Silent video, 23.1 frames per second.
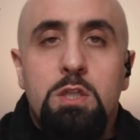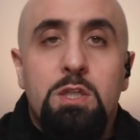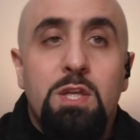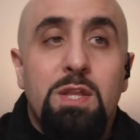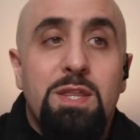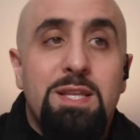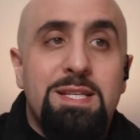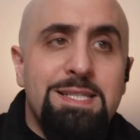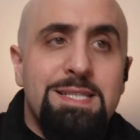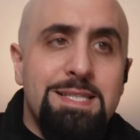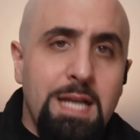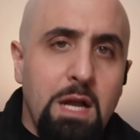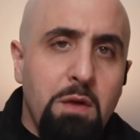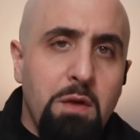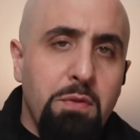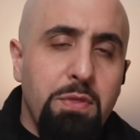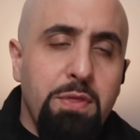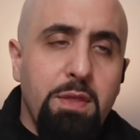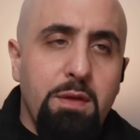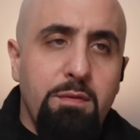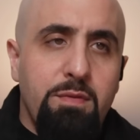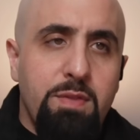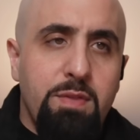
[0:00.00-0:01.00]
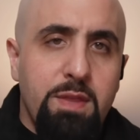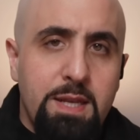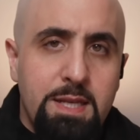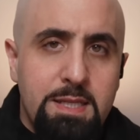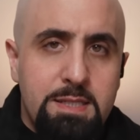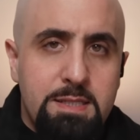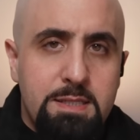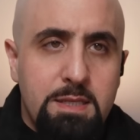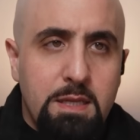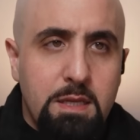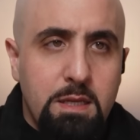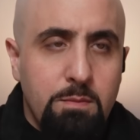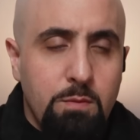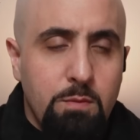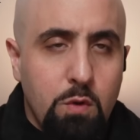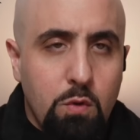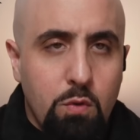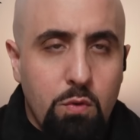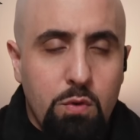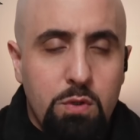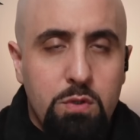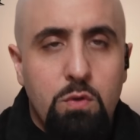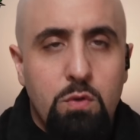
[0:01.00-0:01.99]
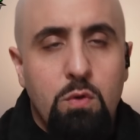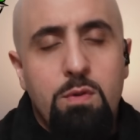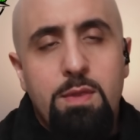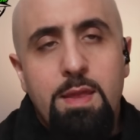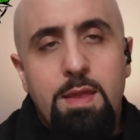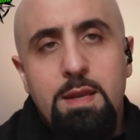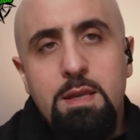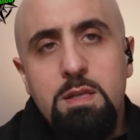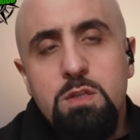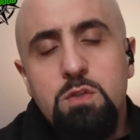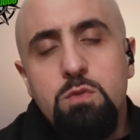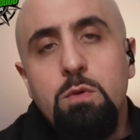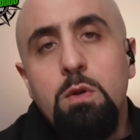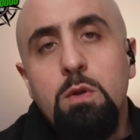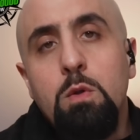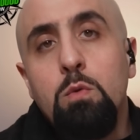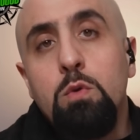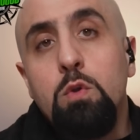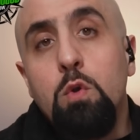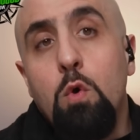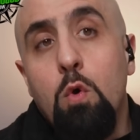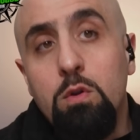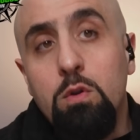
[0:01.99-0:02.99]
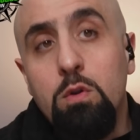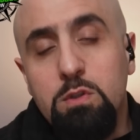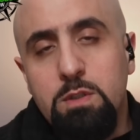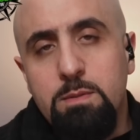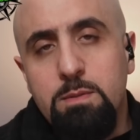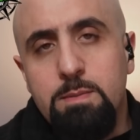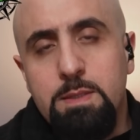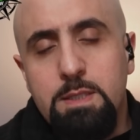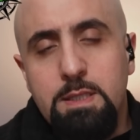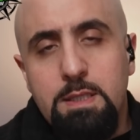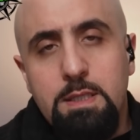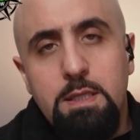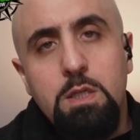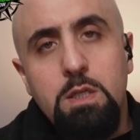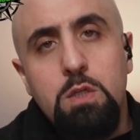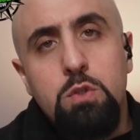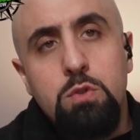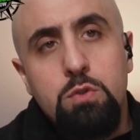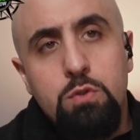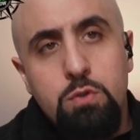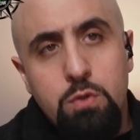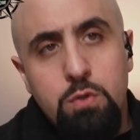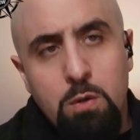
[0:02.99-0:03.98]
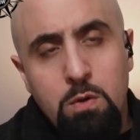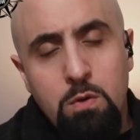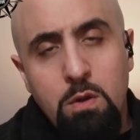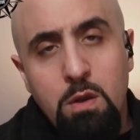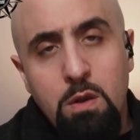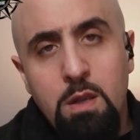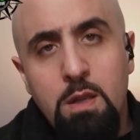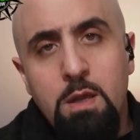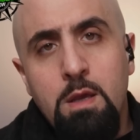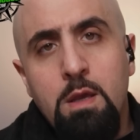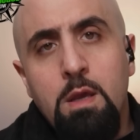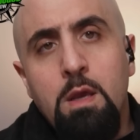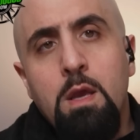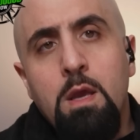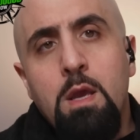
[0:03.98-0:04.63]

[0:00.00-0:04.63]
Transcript: to the south of the Netzarim corridor that Israel would ultimately control